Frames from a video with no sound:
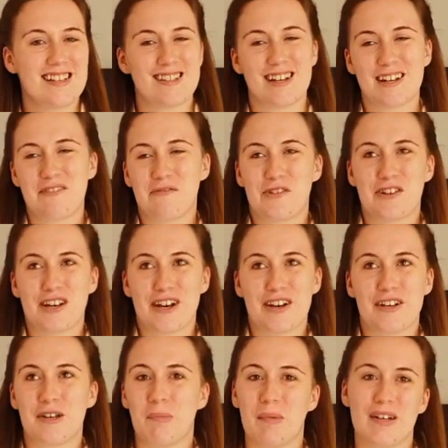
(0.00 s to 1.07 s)
in one
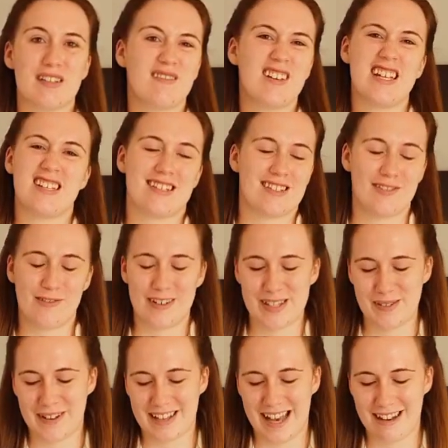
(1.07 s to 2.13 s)
go, but it doesn't
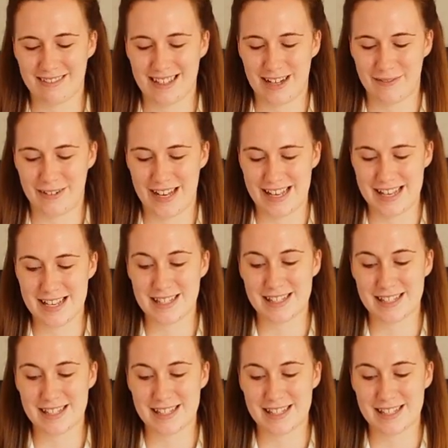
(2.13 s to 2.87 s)
always work out that way.